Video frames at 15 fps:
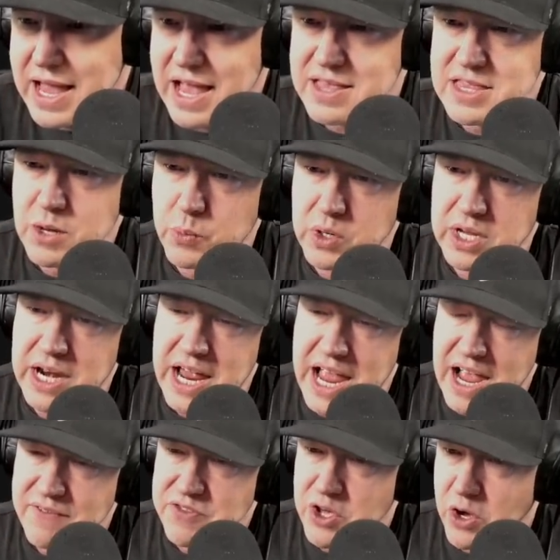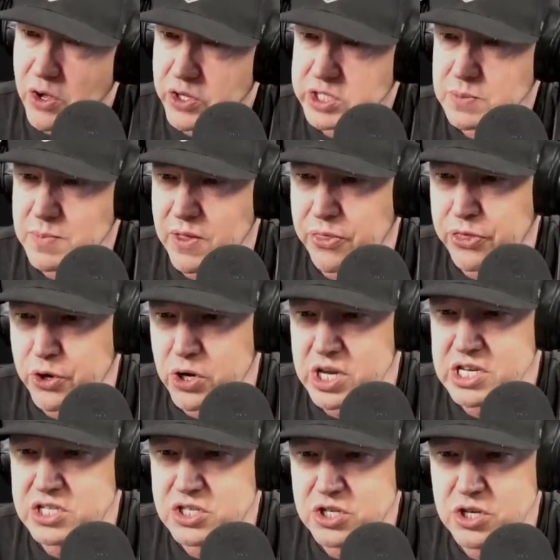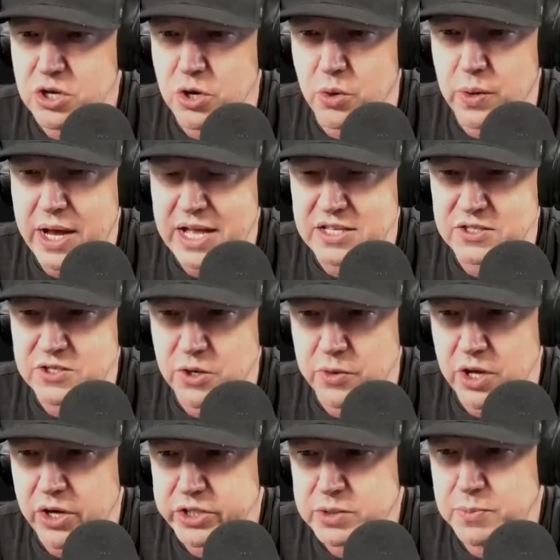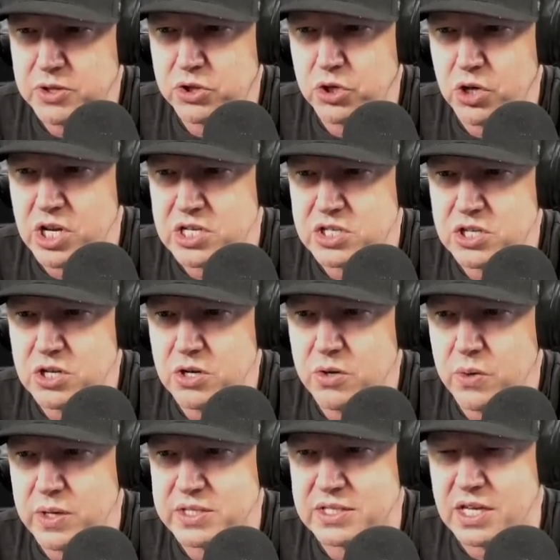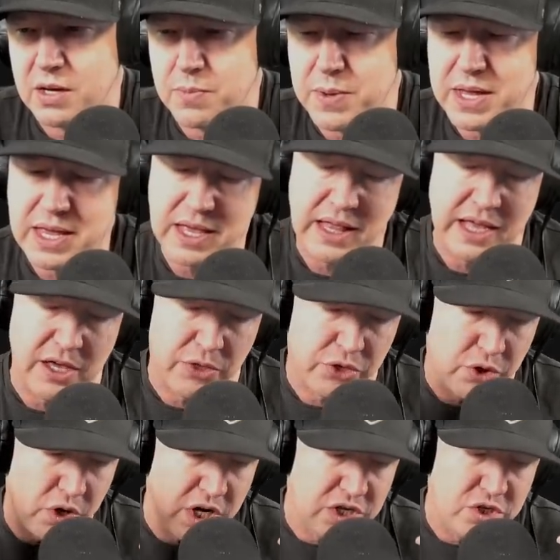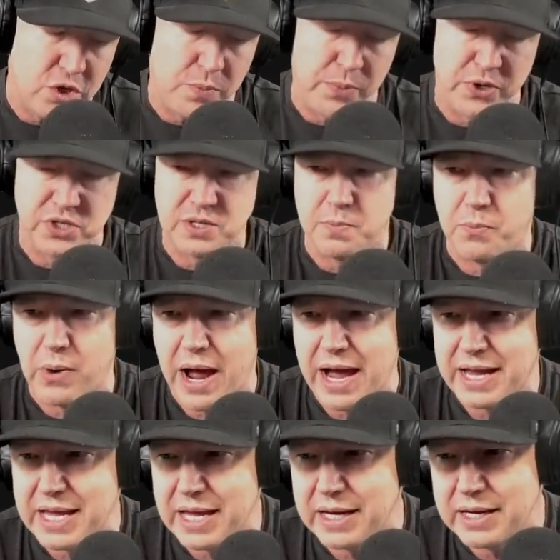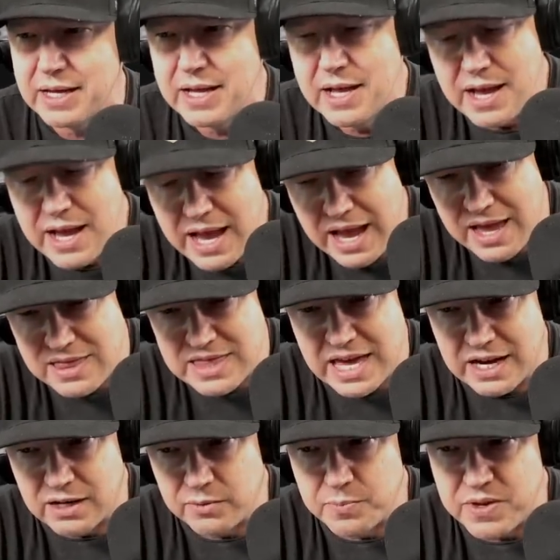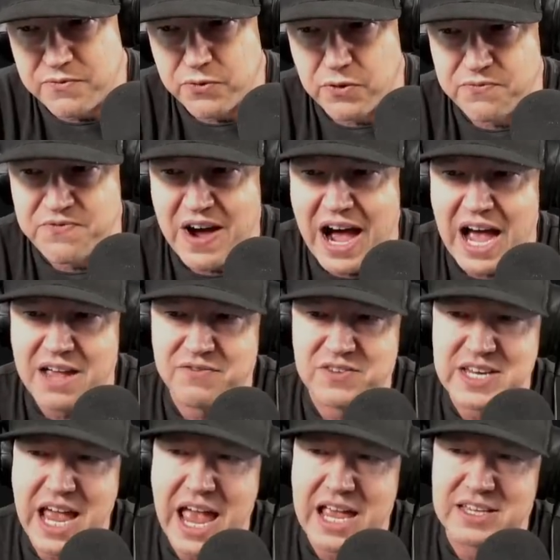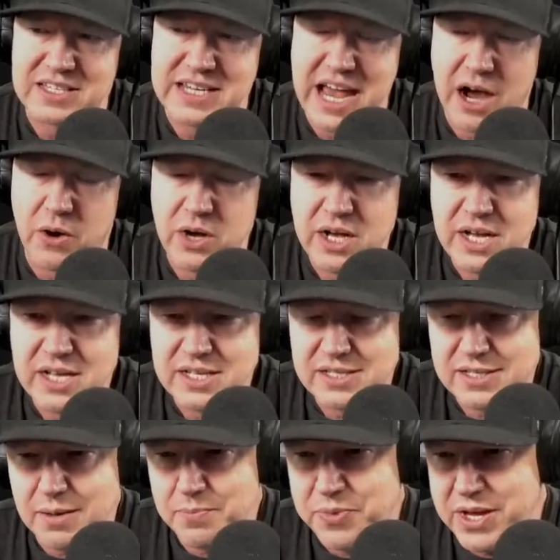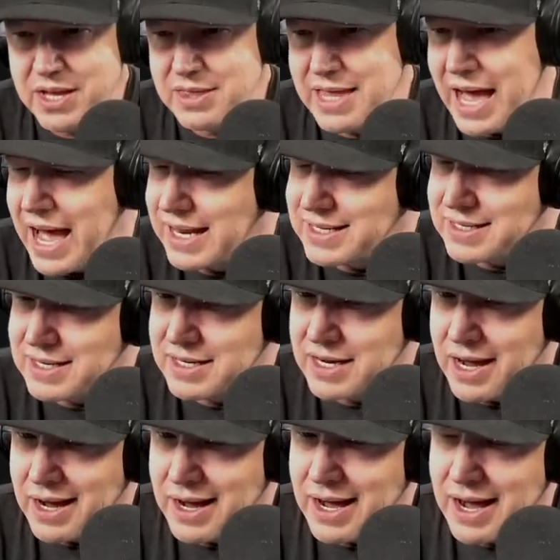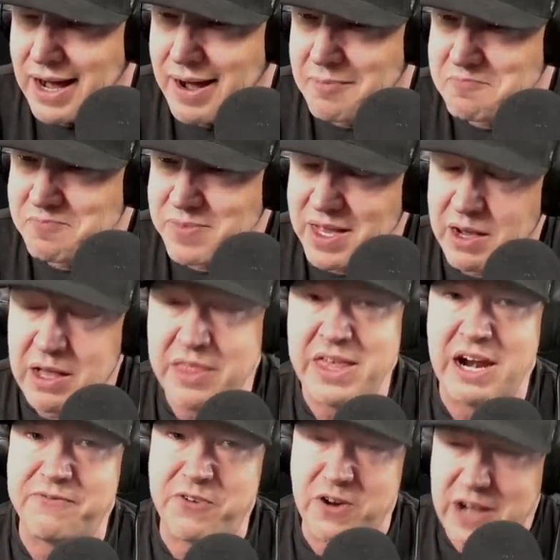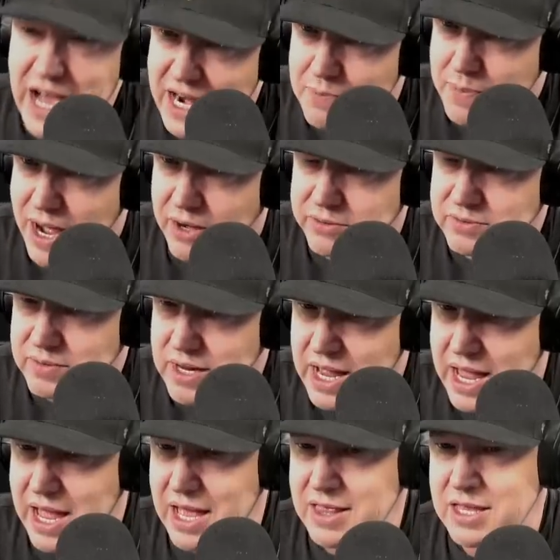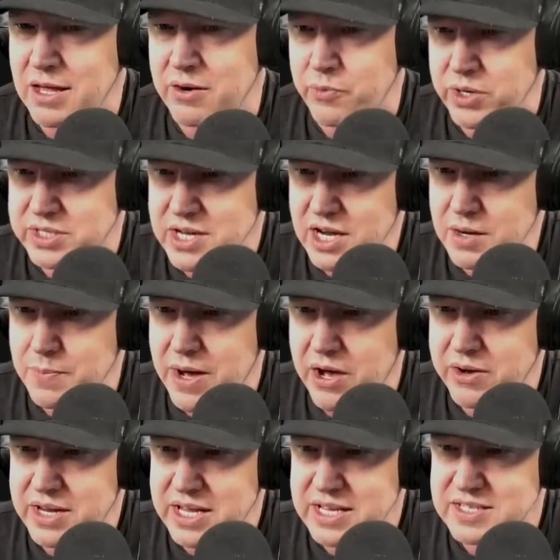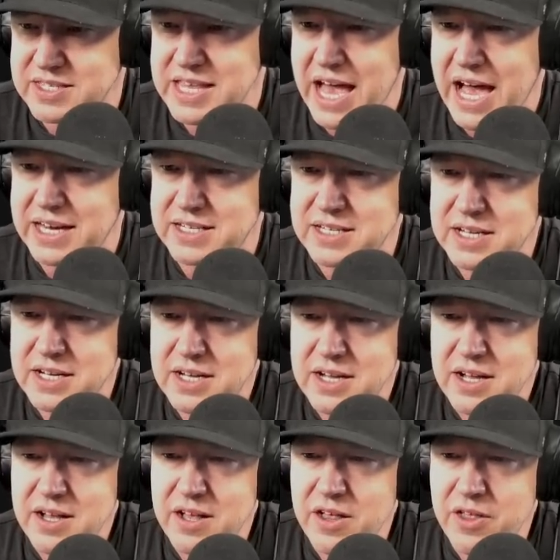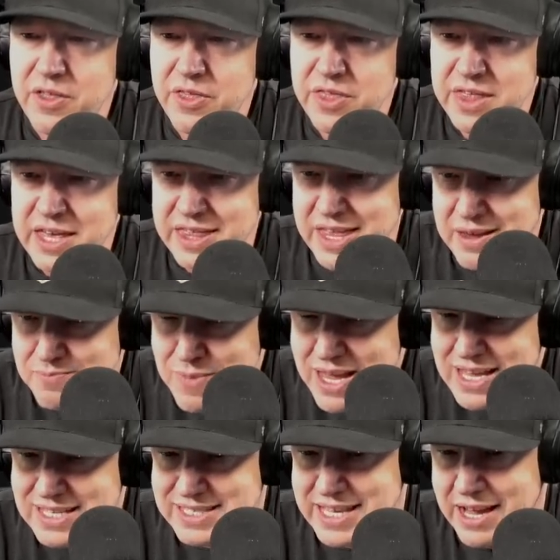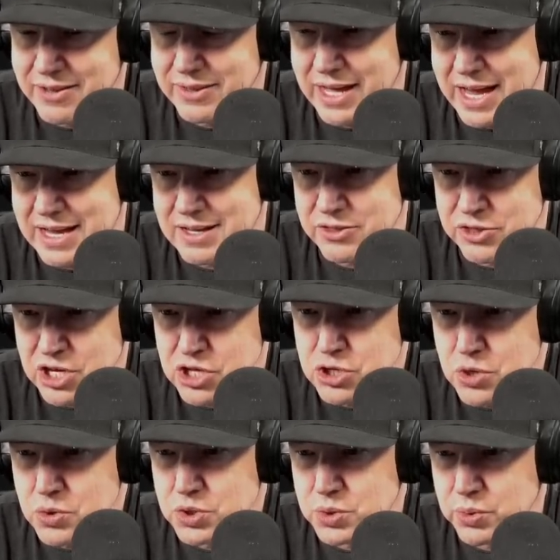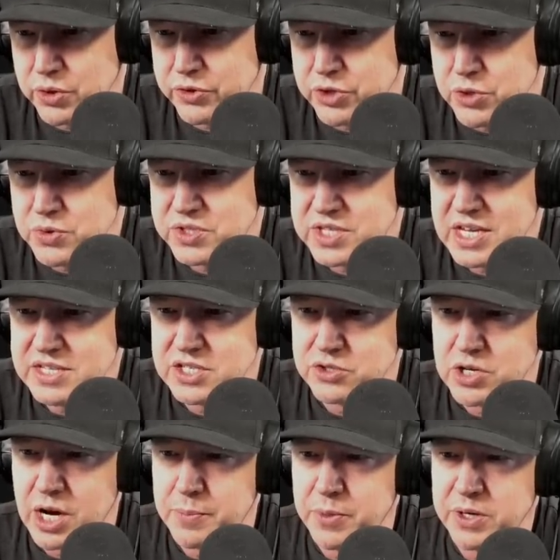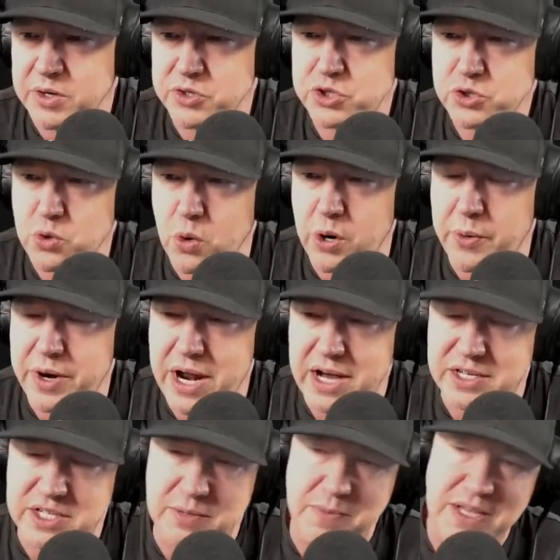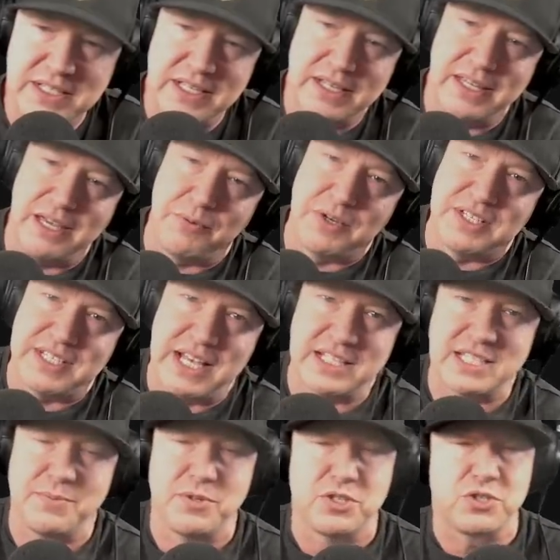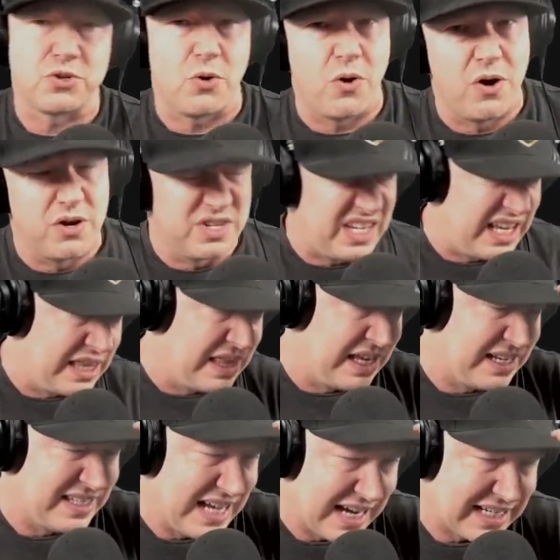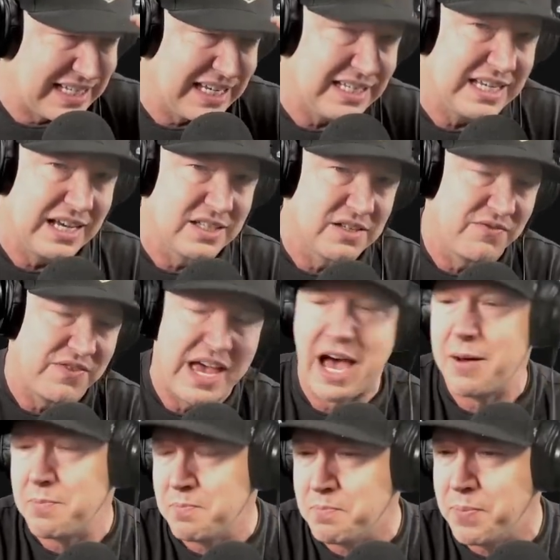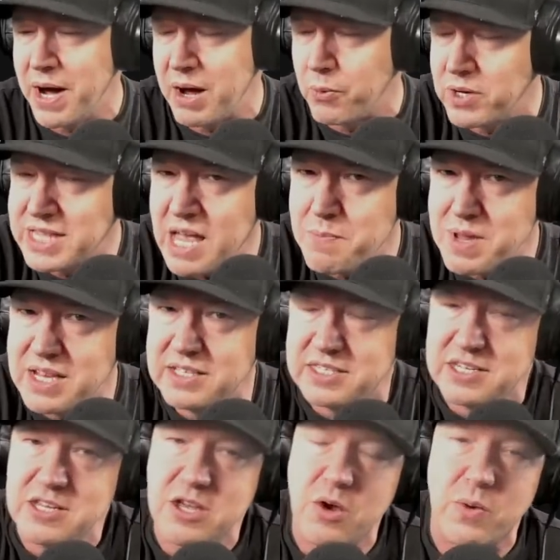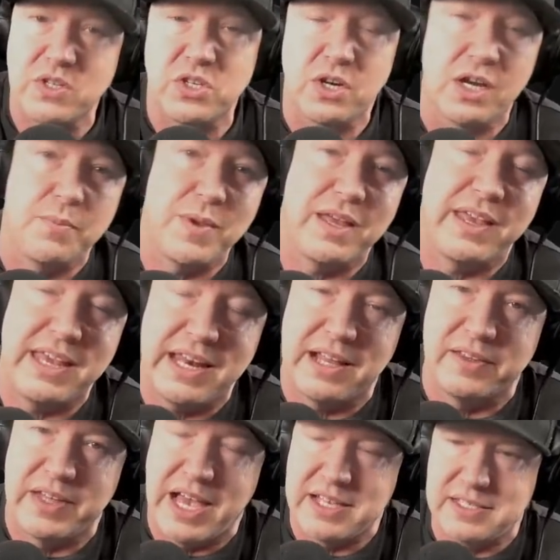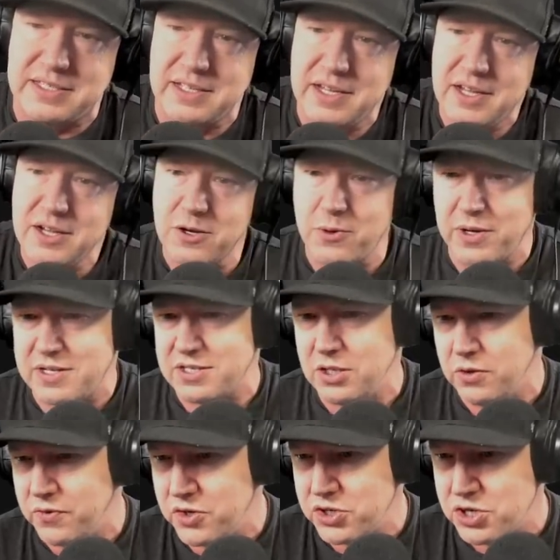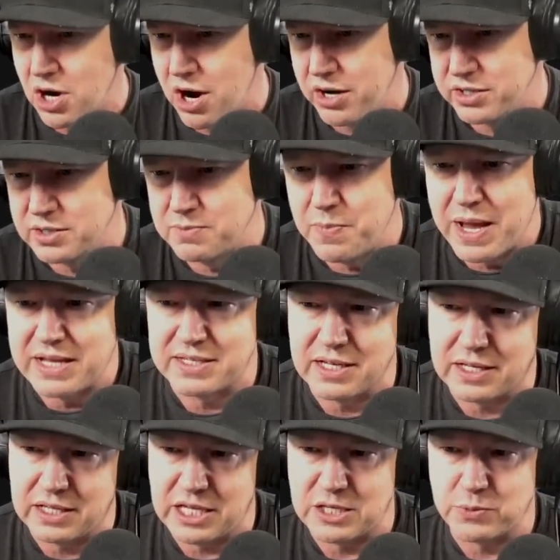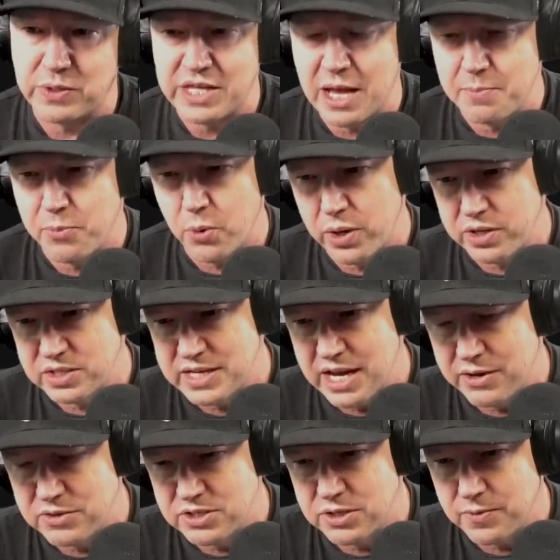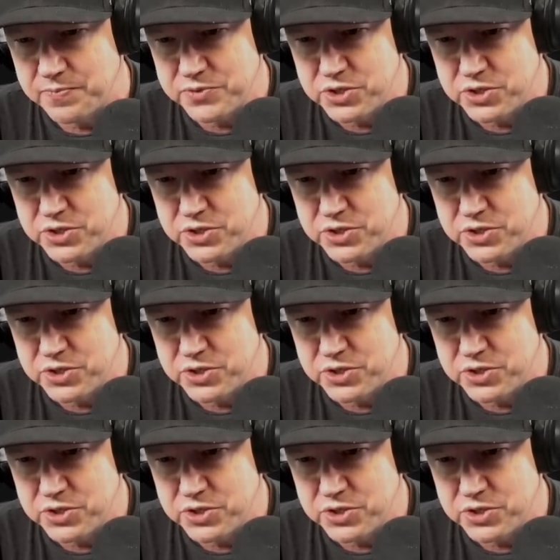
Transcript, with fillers: And then we're going to have the Ultimate 32. And so the Ultimate 32 is going to be like a 32 person bracket, and that'll be for five days. Now, something that um, that I forgot about and that I want to talk about is that they make it sound like the usual new season tribunal score reduction. Basically, they reset some of the scores and the exact details of that. But what that means to you is you're going to be getting less Quicksilver shards, basically, is what that boils down to.